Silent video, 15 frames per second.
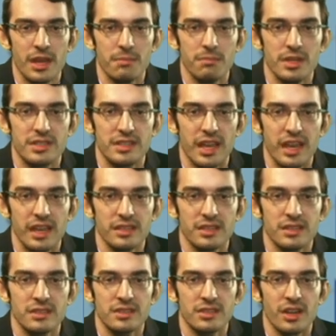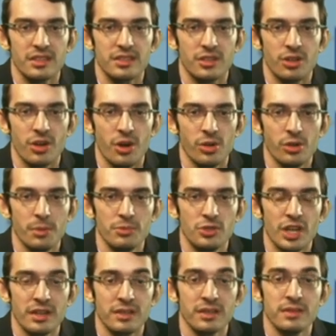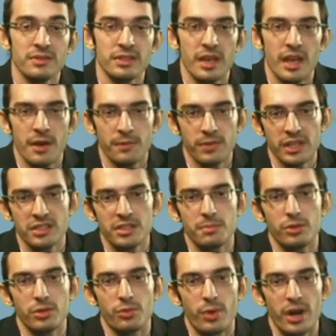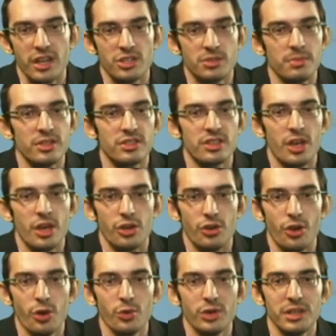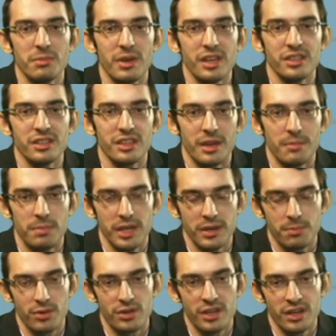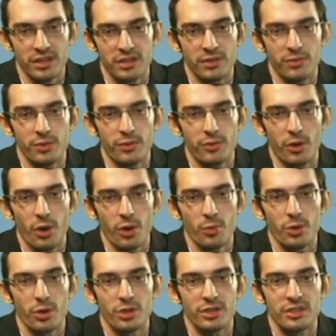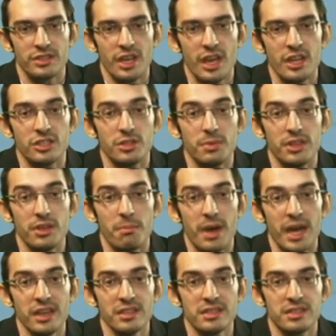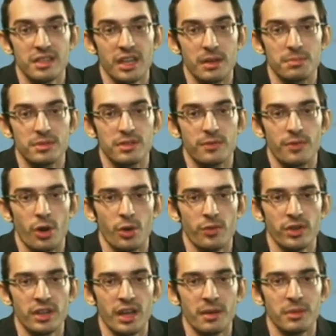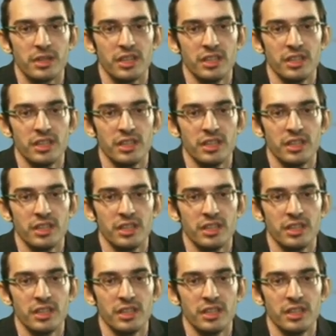Ms. Anton cites goal objectives, flexible arrangements, no emailing and being productive with co-workers to be the main steps for overcoming